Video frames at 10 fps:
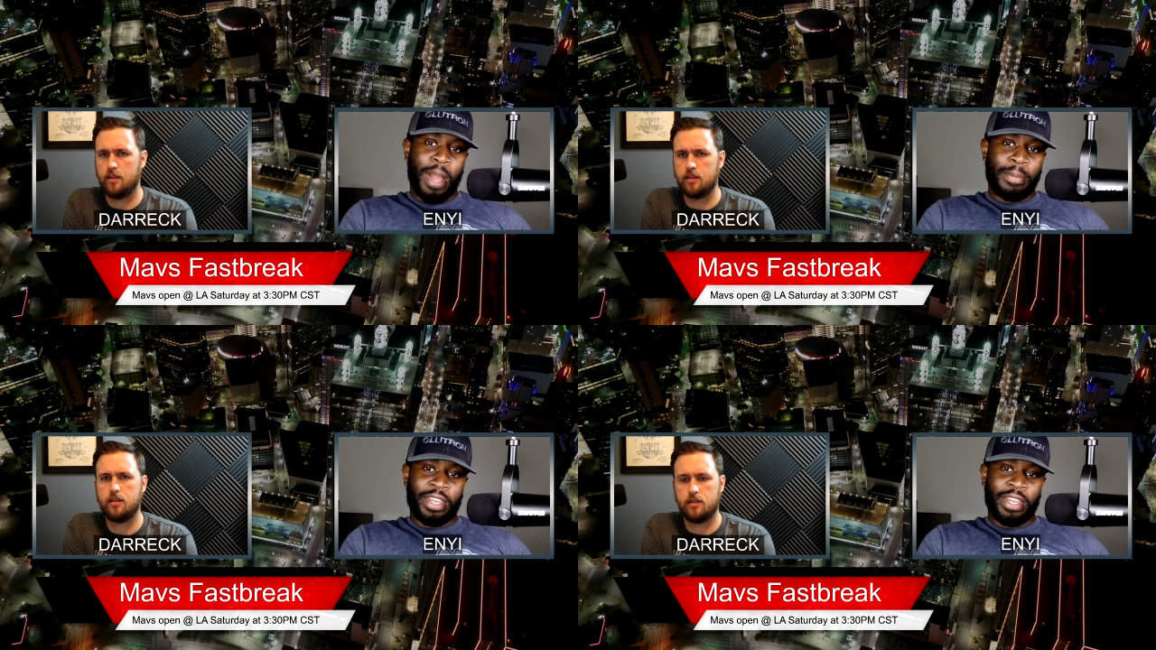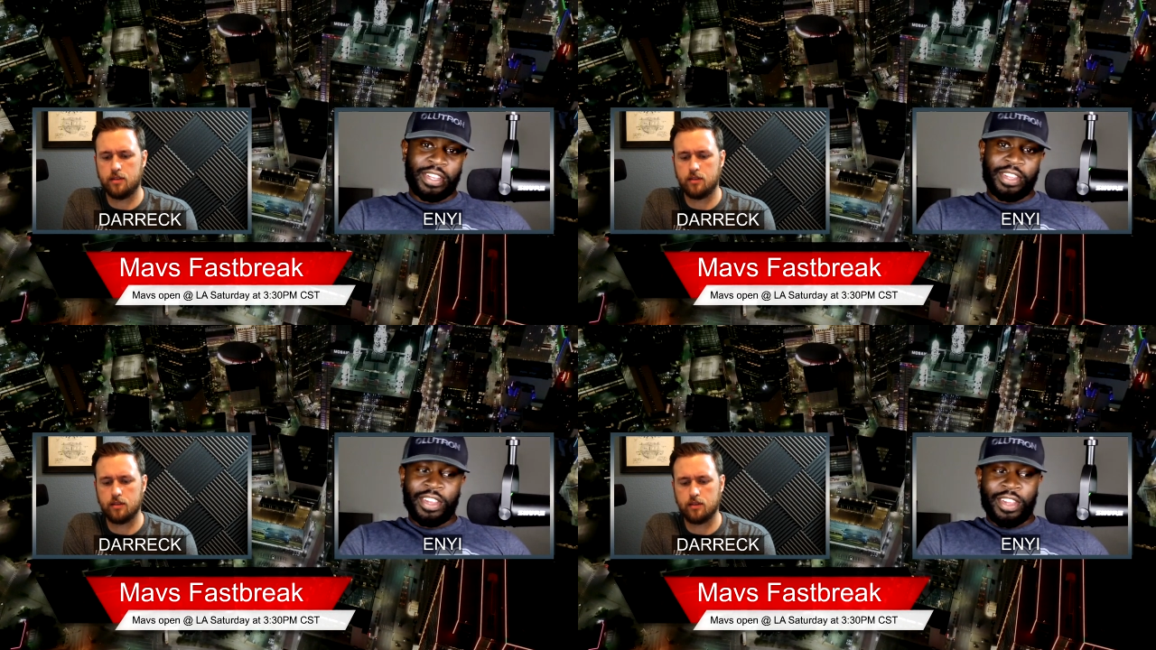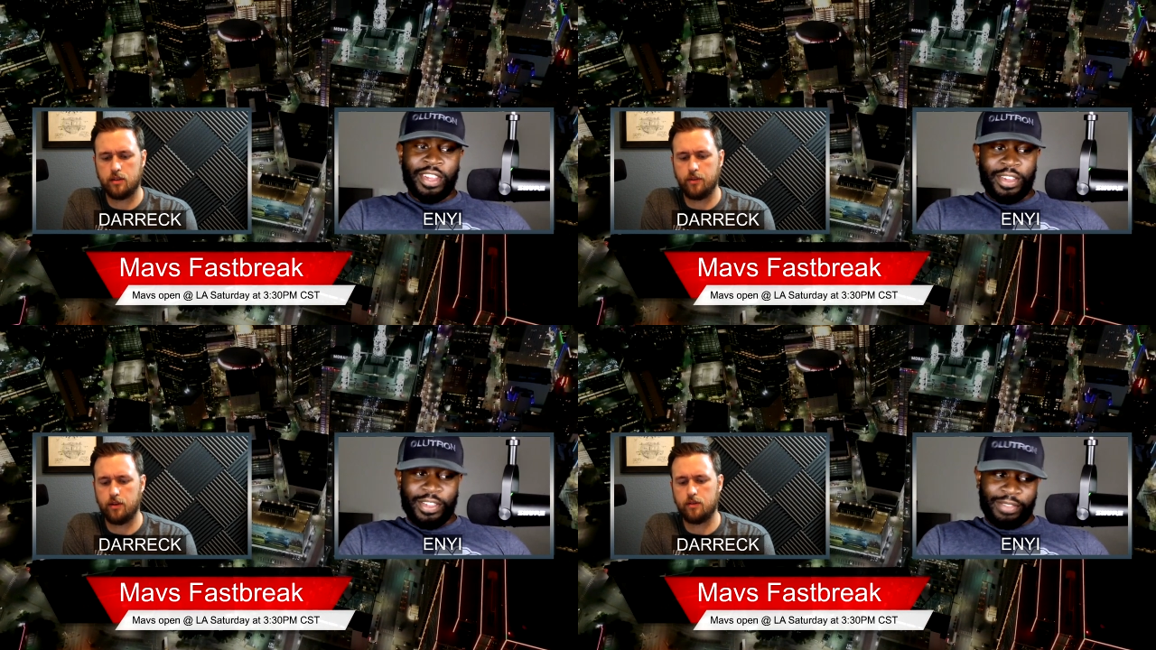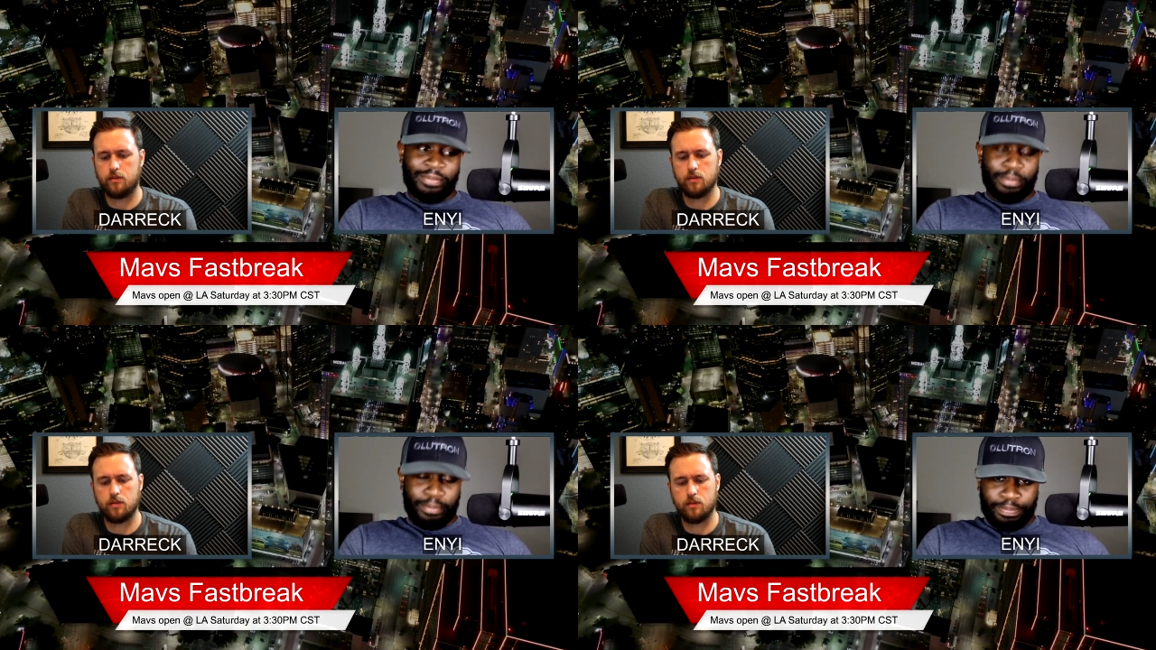Speaker 1: mean,
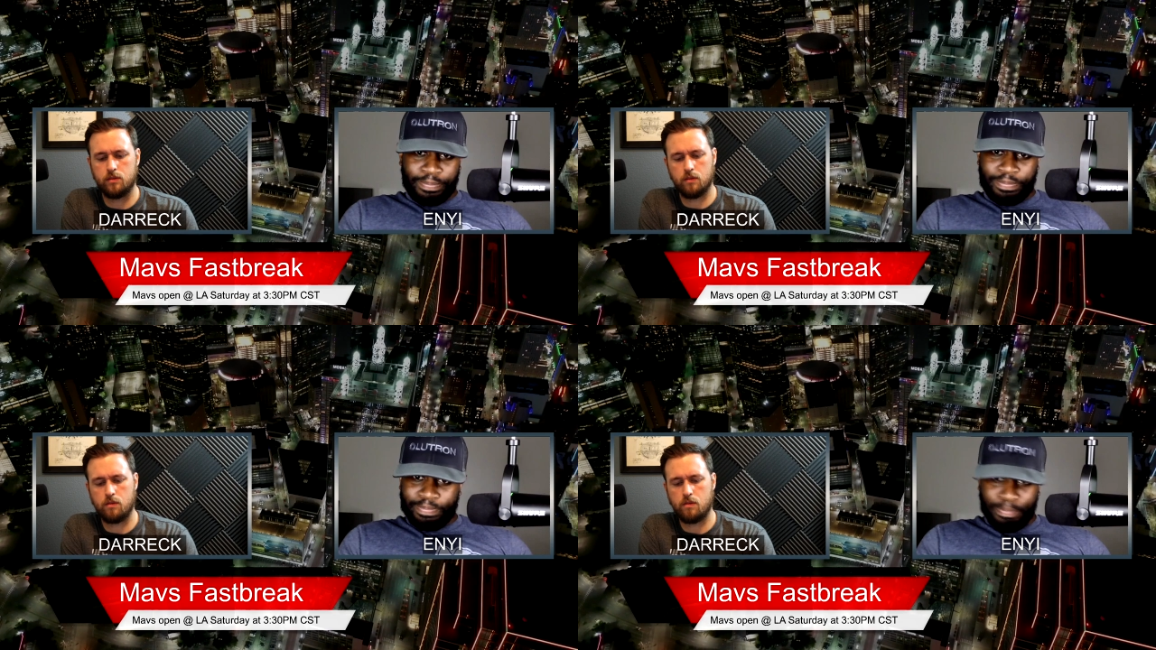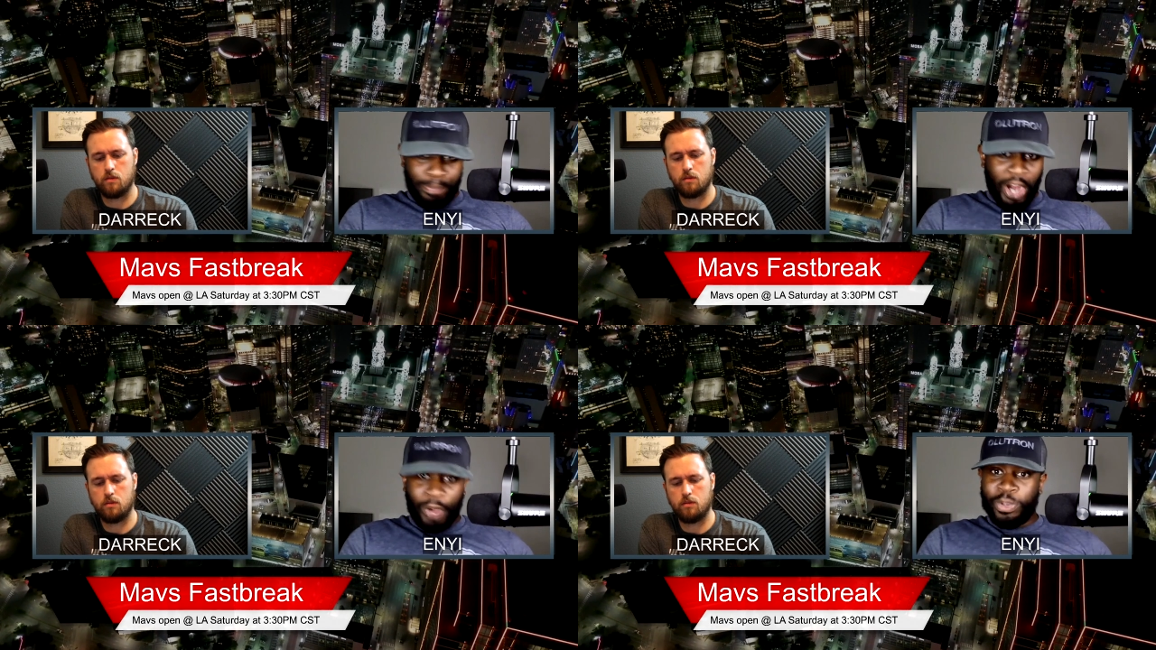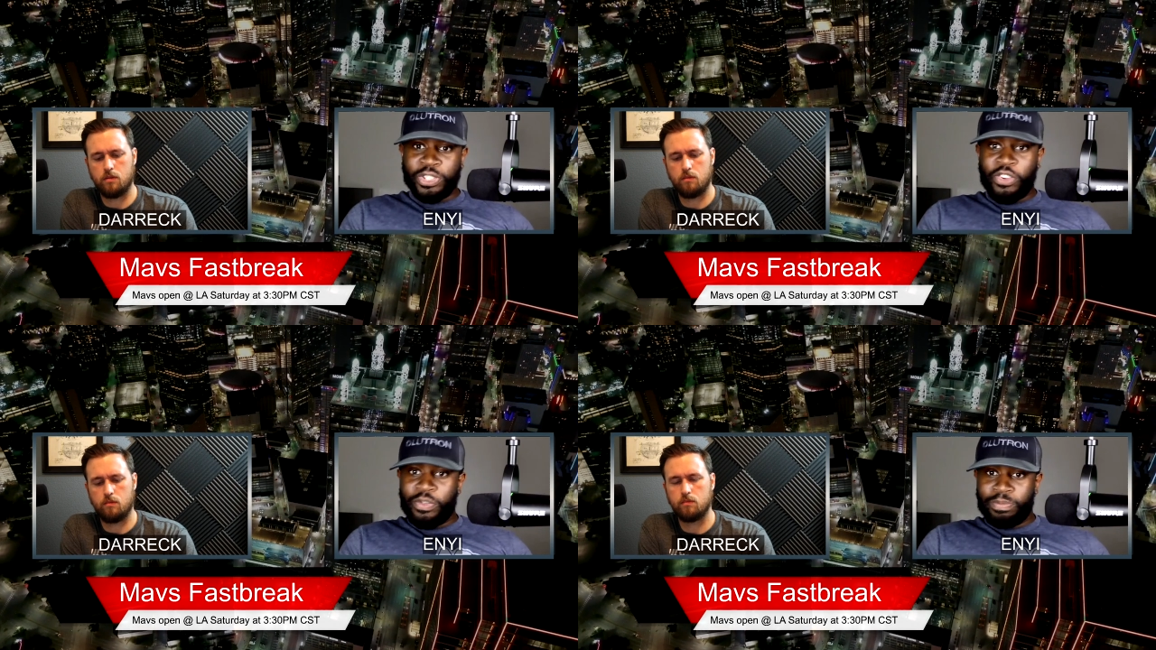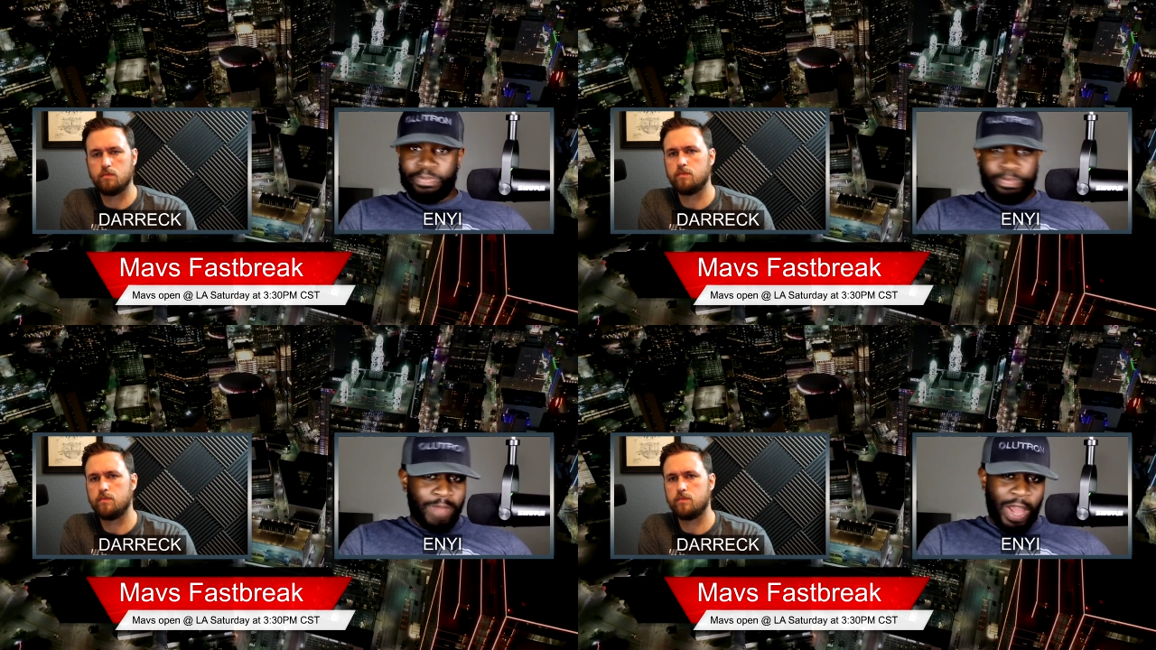Burke was
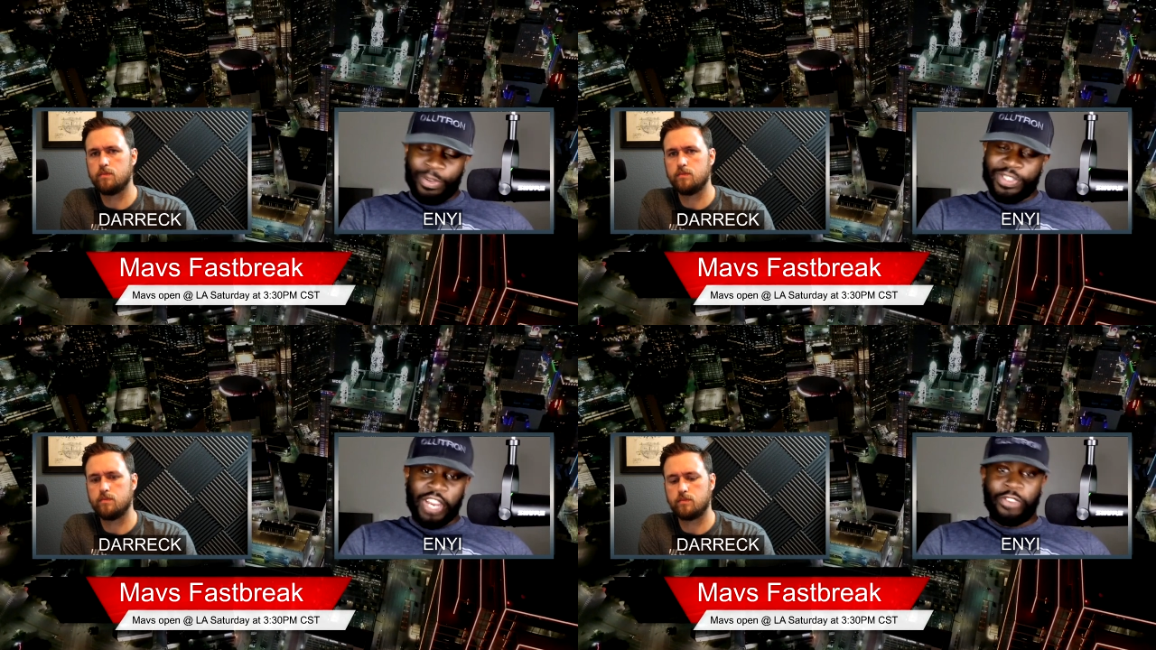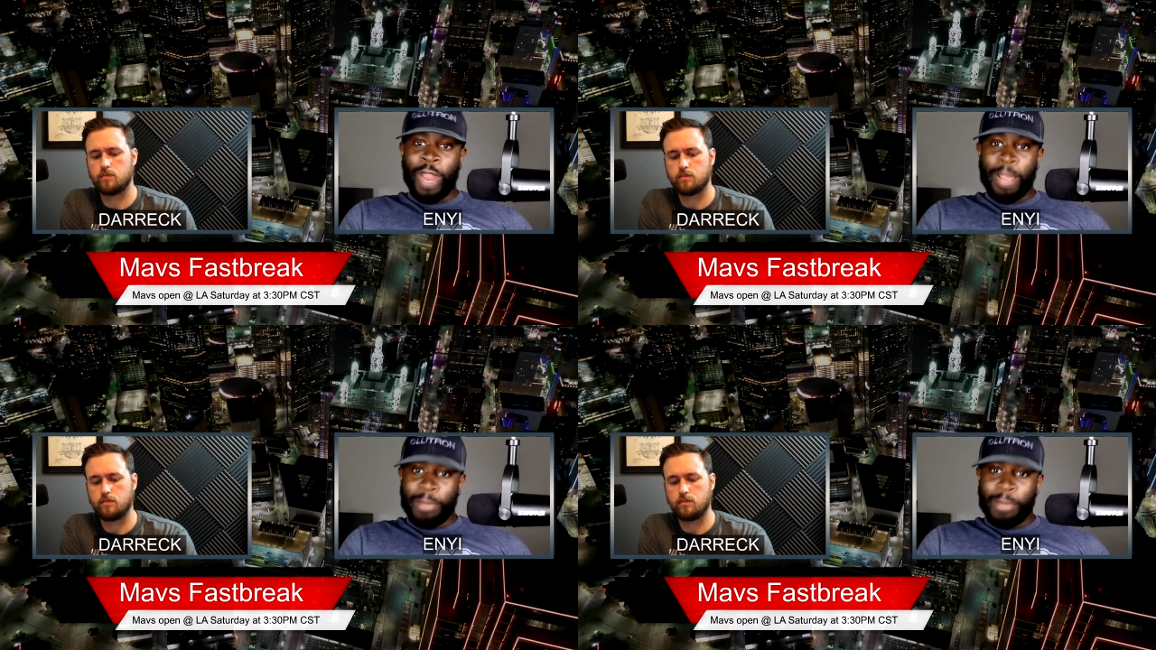I don't want to say great,